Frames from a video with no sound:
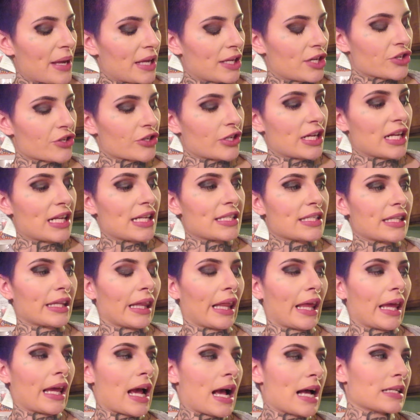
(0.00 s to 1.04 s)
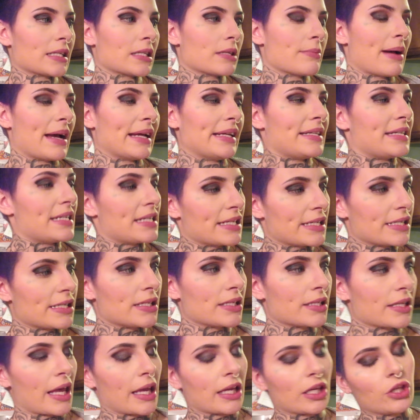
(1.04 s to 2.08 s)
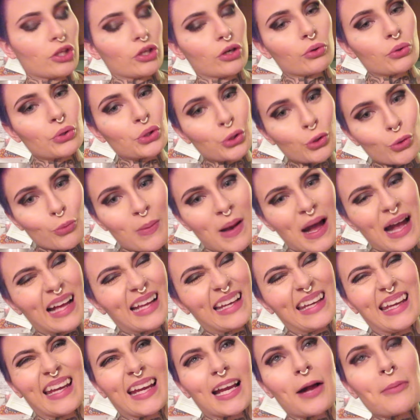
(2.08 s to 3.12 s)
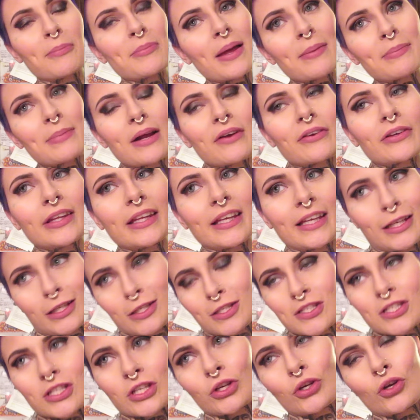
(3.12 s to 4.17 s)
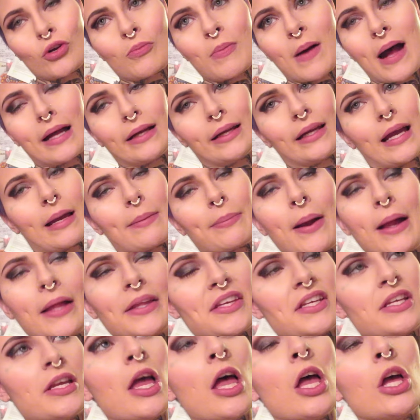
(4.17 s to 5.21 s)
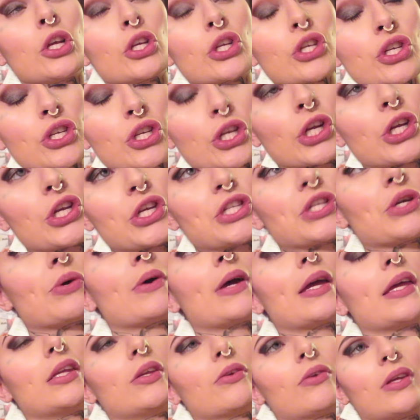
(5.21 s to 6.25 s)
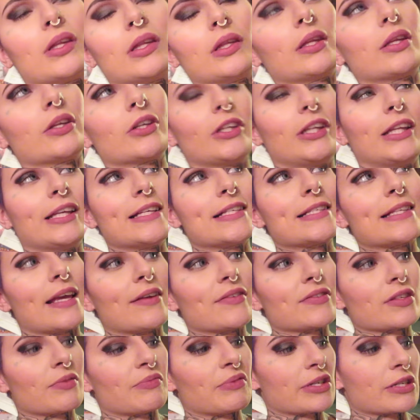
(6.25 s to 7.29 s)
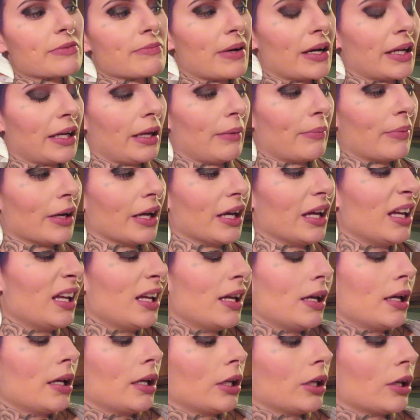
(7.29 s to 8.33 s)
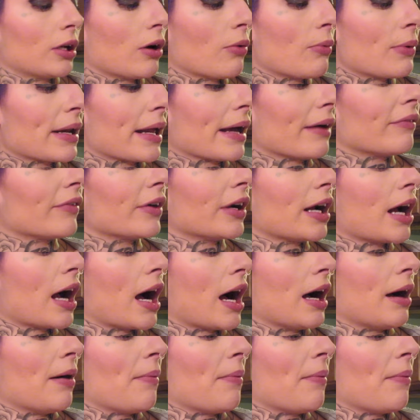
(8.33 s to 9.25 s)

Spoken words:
Pinterest and, like, got some ideas, like, you know, couponing. I'm not really into couponing. I probably should do it. You can literally save so much money, but, you know, whatever.